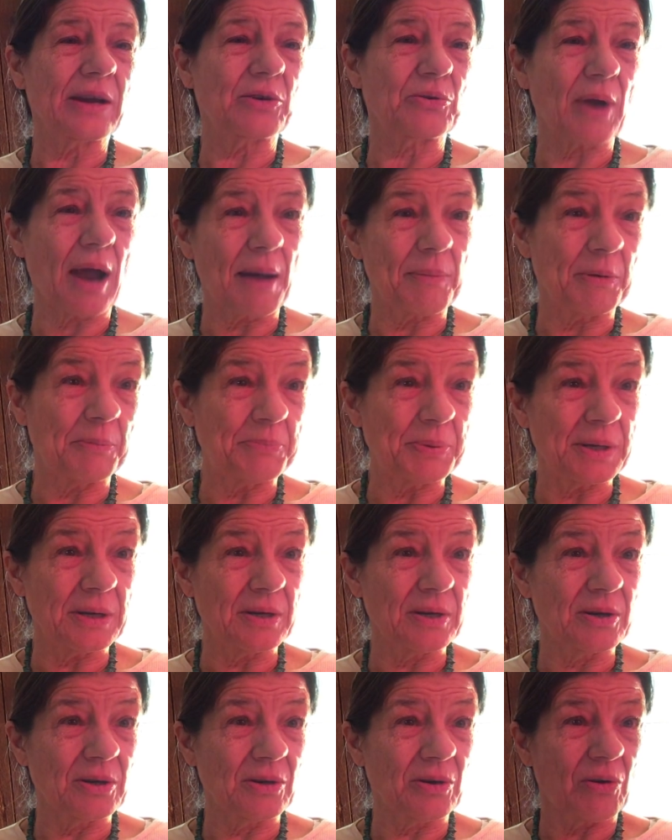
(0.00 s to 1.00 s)
grab a
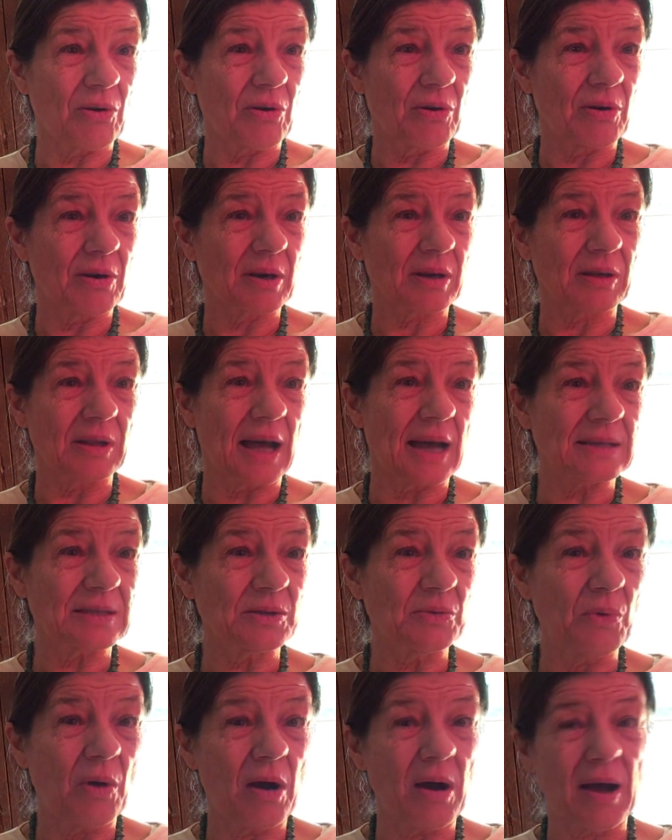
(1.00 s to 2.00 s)
beer or a glass
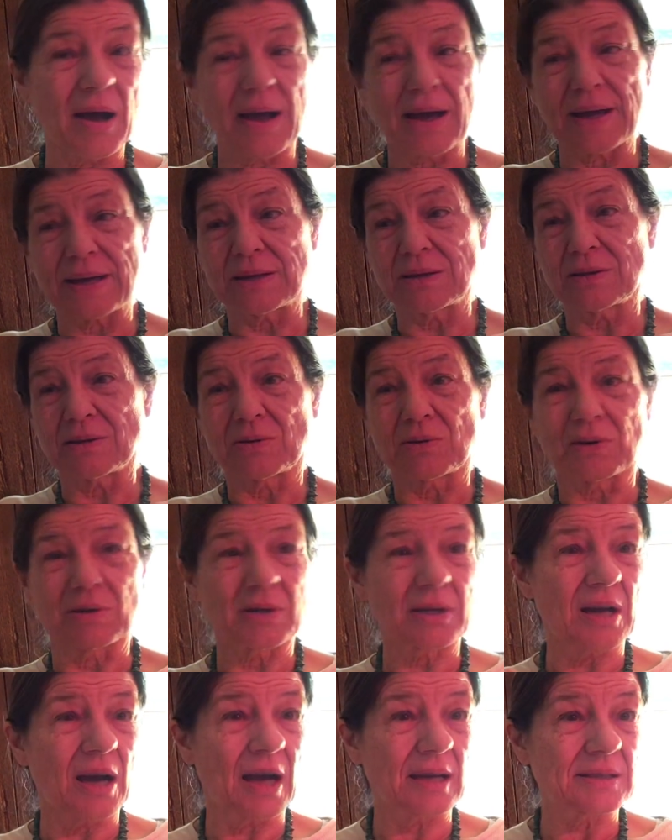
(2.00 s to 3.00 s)
of wine or
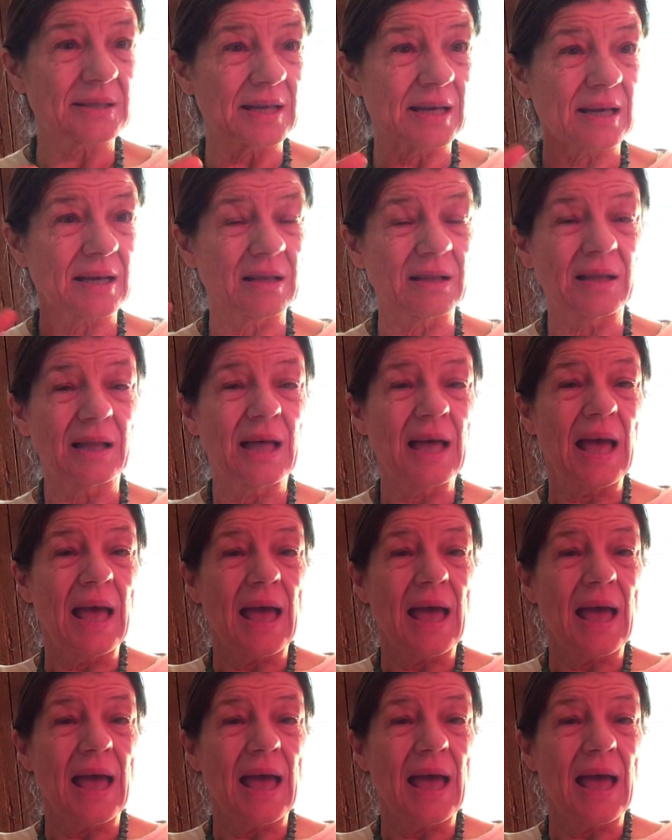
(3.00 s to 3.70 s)
a cocktail